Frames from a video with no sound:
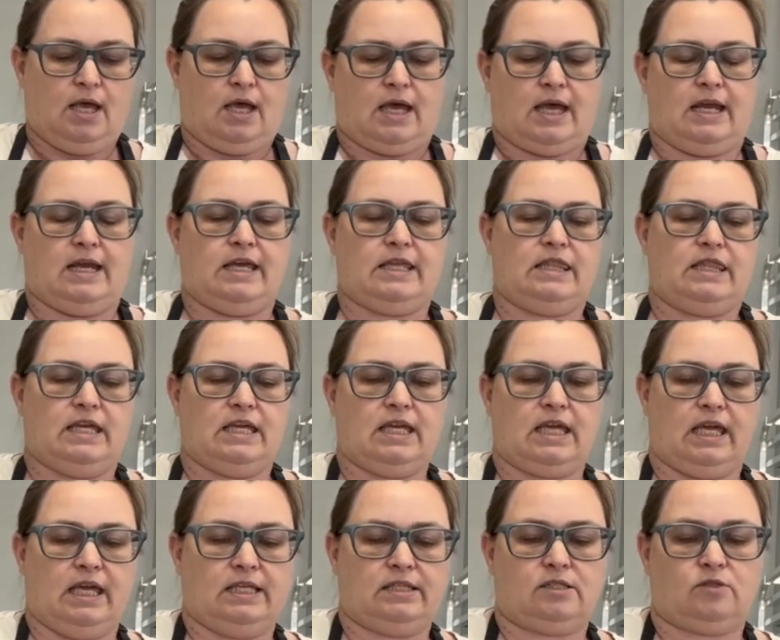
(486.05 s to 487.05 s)
And I think
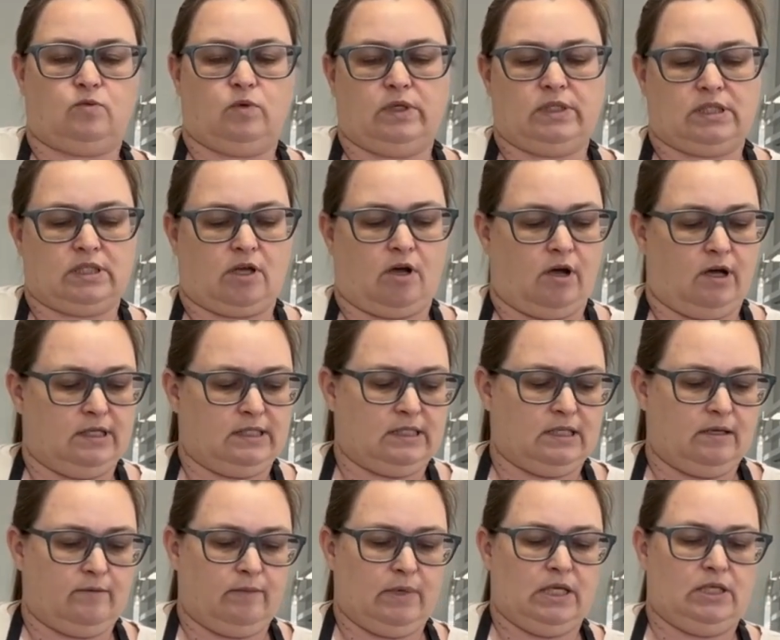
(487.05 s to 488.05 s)
it's what's
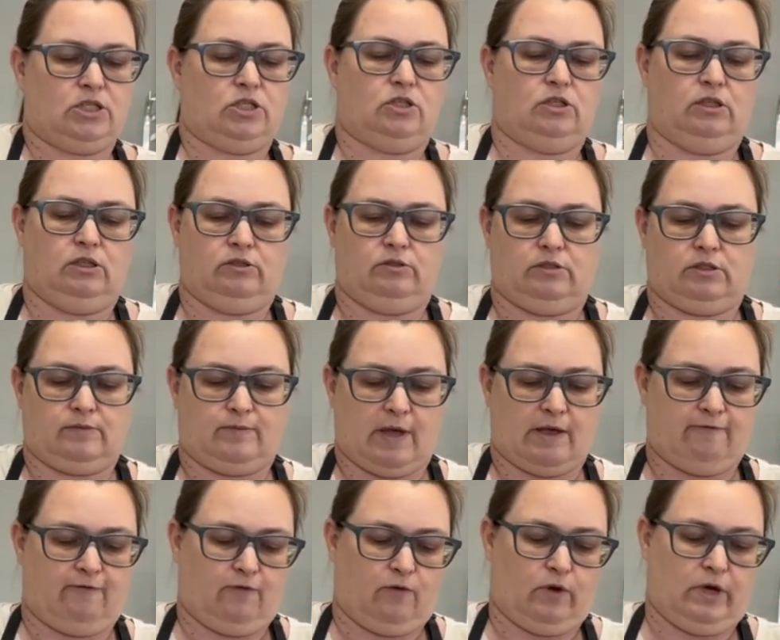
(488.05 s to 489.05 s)
causing me to lose my
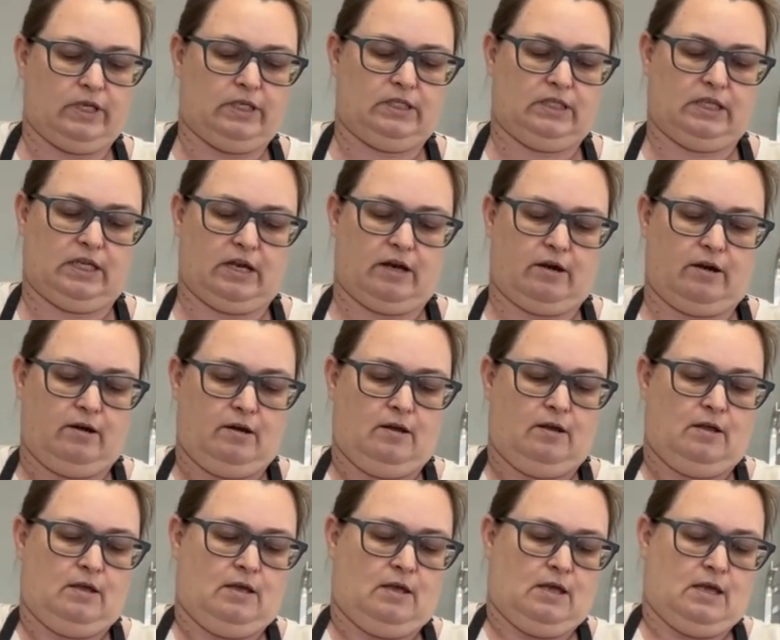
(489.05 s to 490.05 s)
voice here
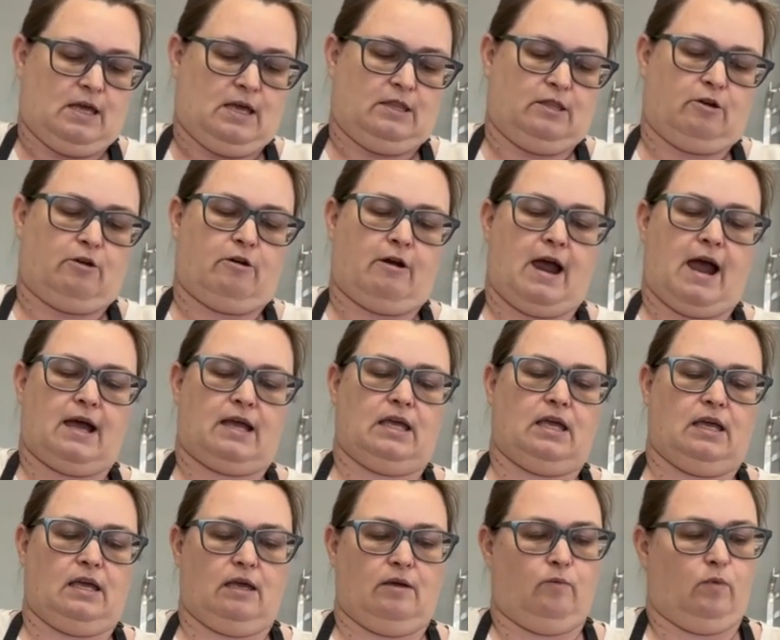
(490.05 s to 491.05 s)
and the
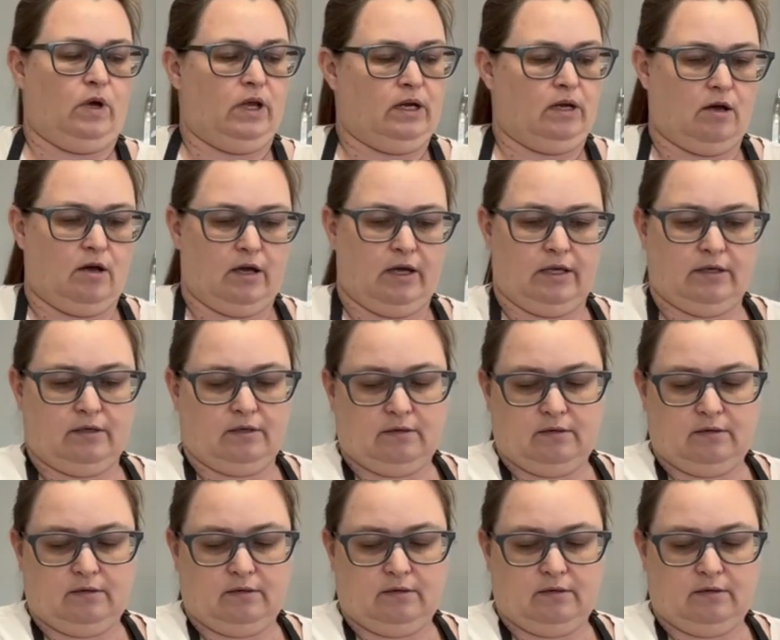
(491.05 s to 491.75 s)
cracking and whatnot.